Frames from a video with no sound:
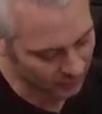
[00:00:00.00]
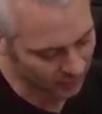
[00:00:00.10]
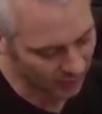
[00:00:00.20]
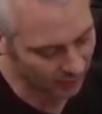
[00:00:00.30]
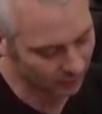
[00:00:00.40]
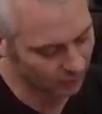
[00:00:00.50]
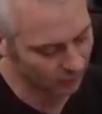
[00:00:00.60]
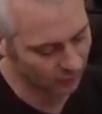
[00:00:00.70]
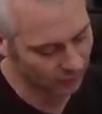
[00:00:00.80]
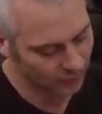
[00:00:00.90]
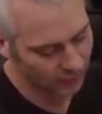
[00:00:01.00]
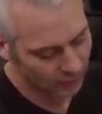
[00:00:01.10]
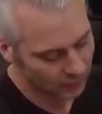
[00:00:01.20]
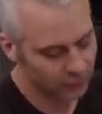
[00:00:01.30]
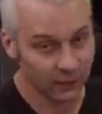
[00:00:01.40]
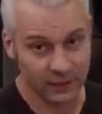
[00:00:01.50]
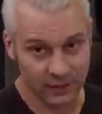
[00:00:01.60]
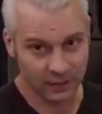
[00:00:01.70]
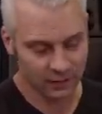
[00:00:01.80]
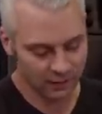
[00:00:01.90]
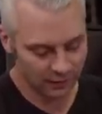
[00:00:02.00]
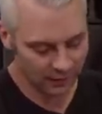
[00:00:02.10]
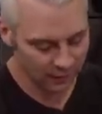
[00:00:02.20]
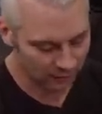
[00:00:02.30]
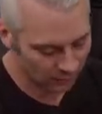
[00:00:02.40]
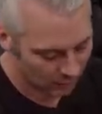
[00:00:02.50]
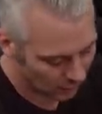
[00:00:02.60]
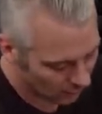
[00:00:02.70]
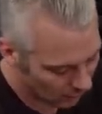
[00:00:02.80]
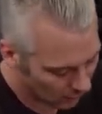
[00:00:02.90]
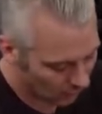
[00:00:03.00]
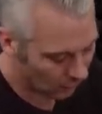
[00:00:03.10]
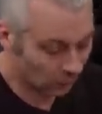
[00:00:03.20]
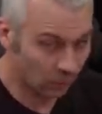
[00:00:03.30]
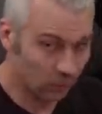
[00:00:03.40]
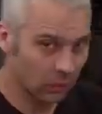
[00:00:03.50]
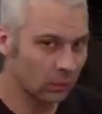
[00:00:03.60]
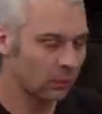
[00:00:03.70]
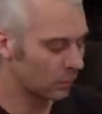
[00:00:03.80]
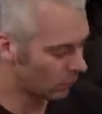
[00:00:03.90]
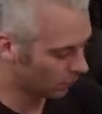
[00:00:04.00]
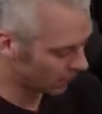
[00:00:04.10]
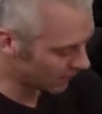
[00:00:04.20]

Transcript: of your cab corner, trace and cut it out. Or what